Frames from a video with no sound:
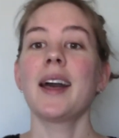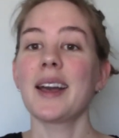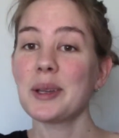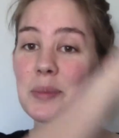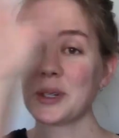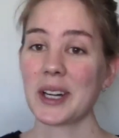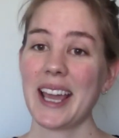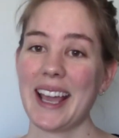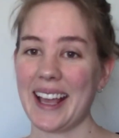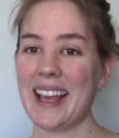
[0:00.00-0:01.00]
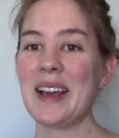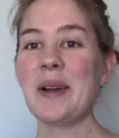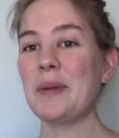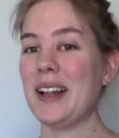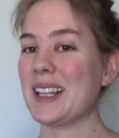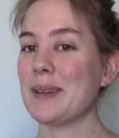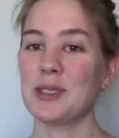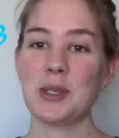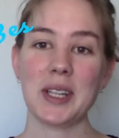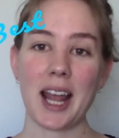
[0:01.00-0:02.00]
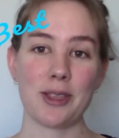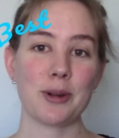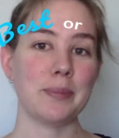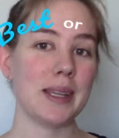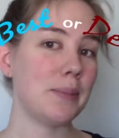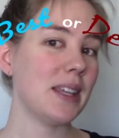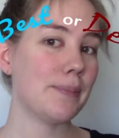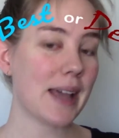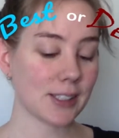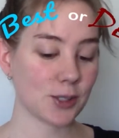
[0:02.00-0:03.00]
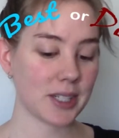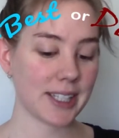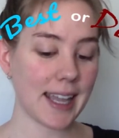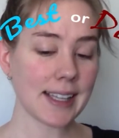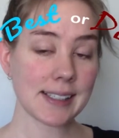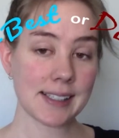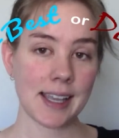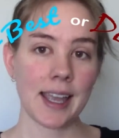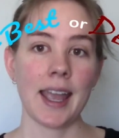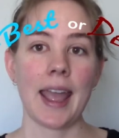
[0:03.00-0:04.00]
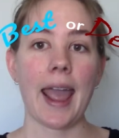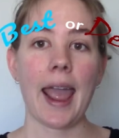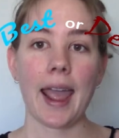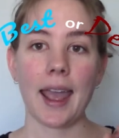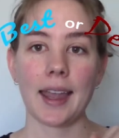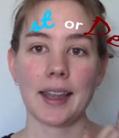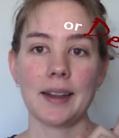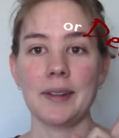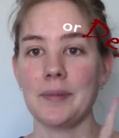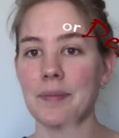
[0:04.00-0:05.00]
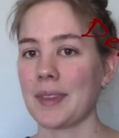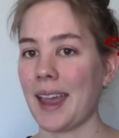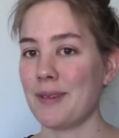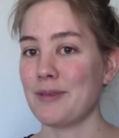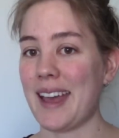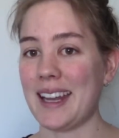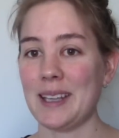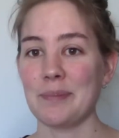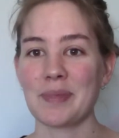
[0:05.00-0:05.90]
Good morning! Welcome to another BB Best or Detest, and I'm Fanny.